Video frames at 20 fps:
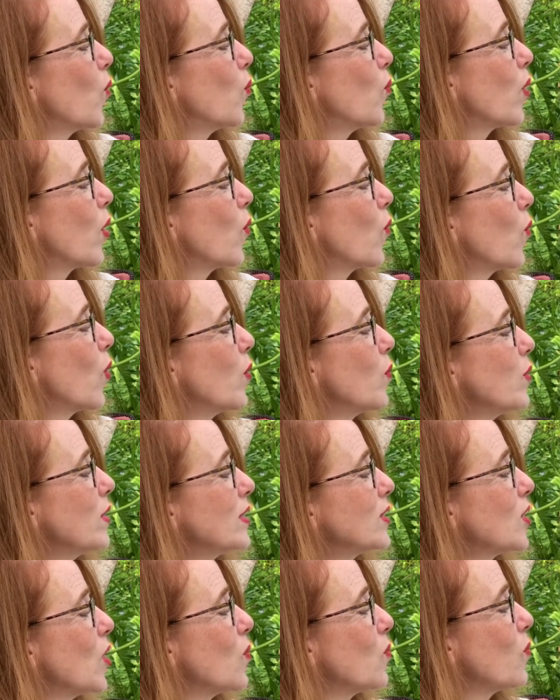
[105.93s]
But when we
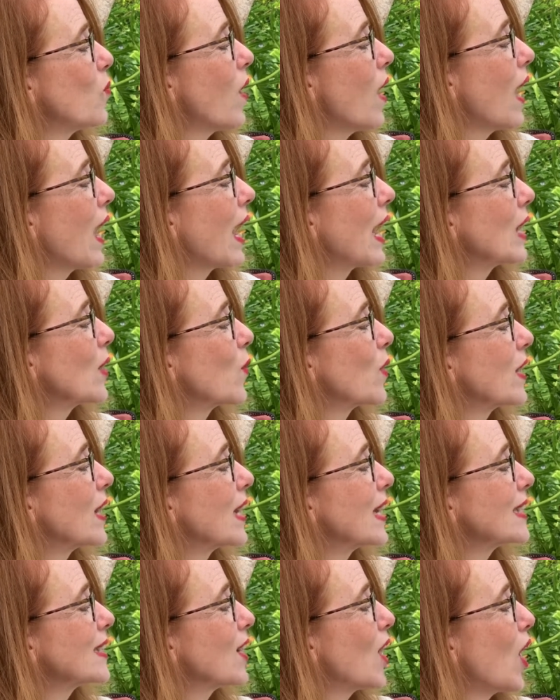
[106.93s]
don't mind when
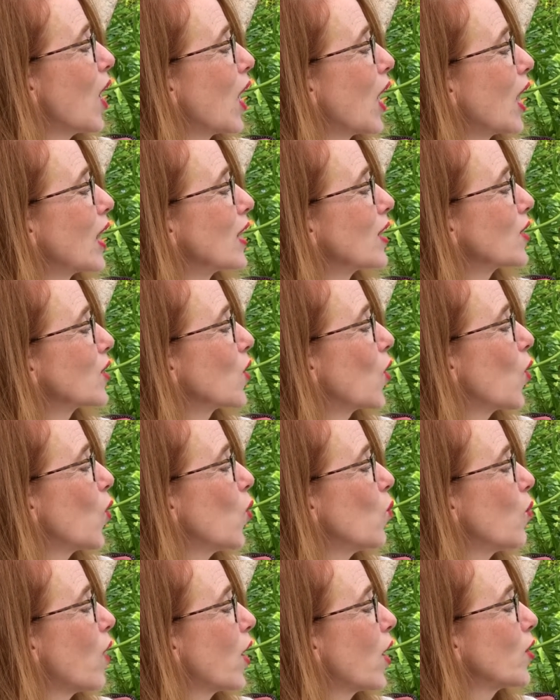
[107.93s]
it's hot,
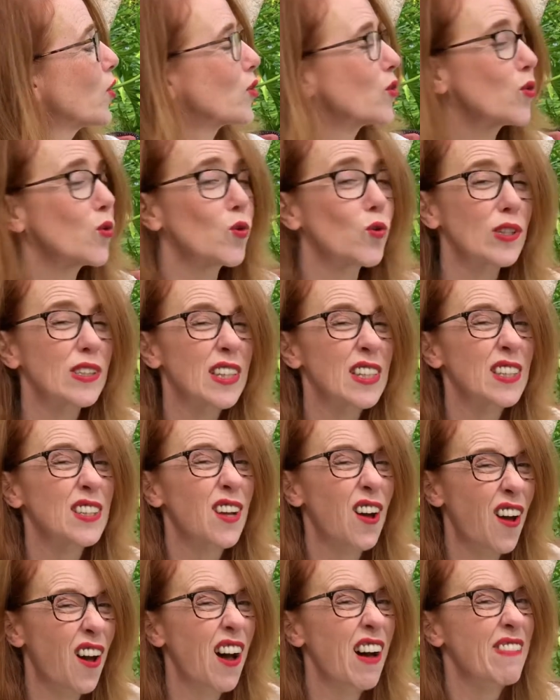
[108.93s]
cold water cools us
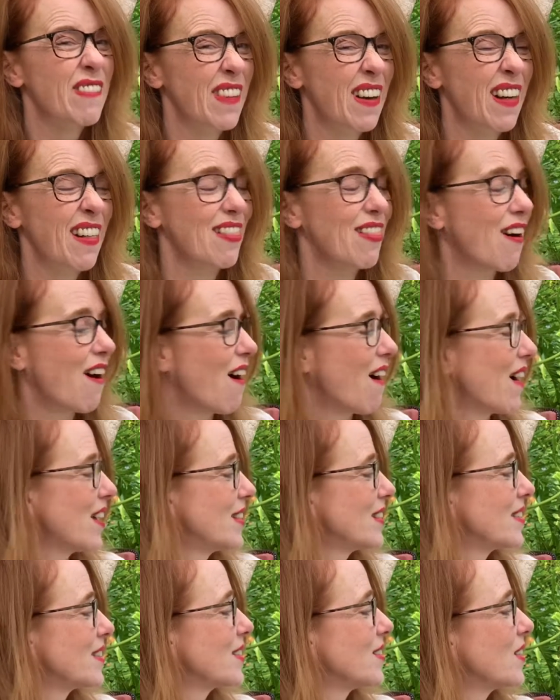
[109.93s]
off a lot.
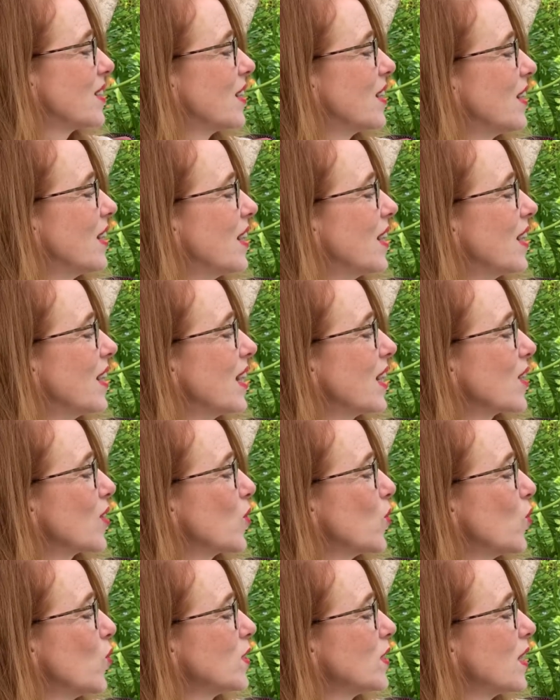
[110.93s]
It
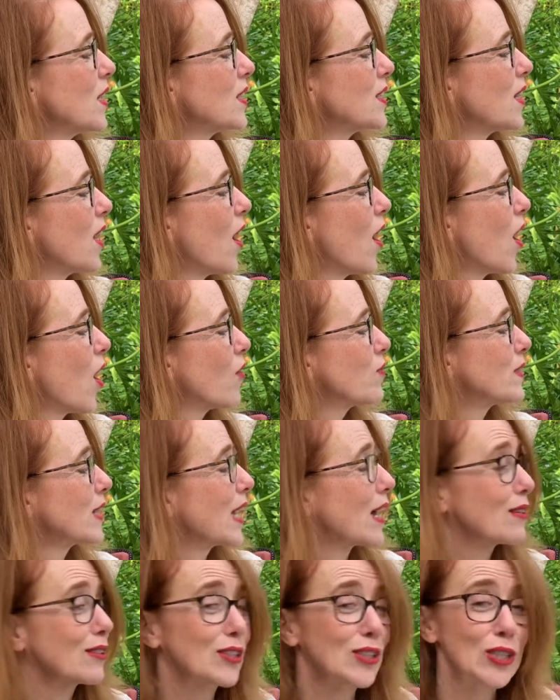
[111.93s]
cools us off
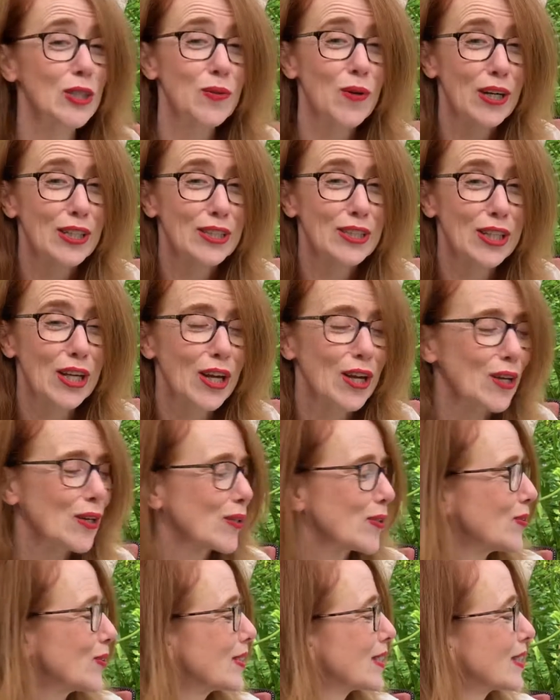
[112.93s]
down to our
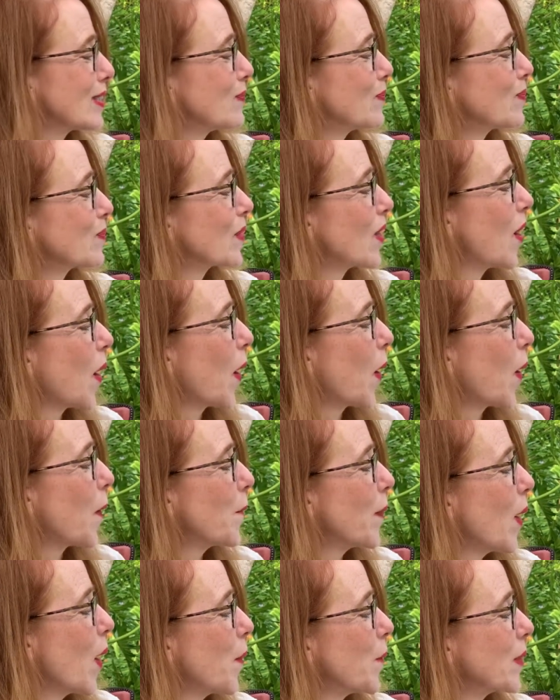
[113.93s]
toes. Our
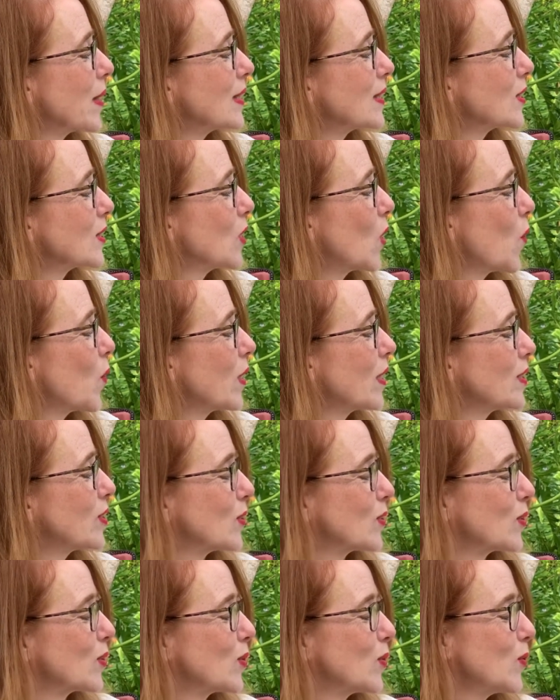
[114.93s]
pup is going
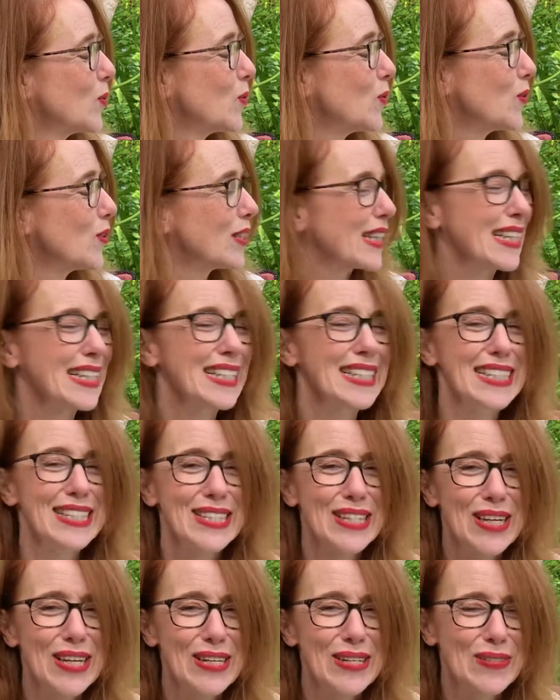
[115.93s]
to cool his
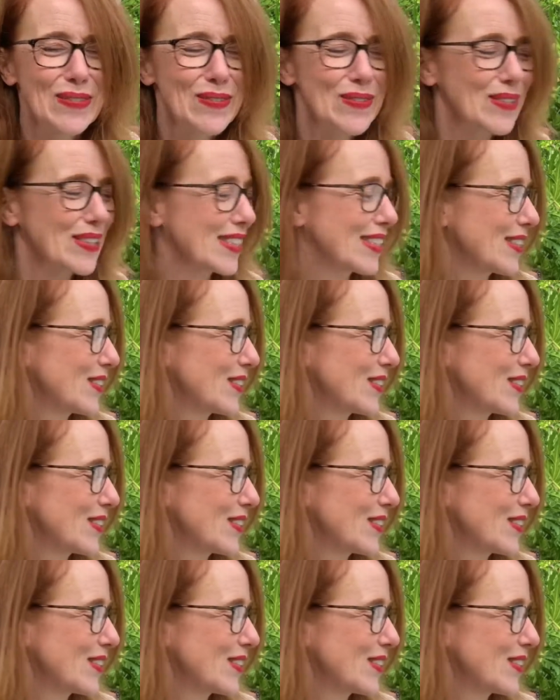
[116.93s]
nose.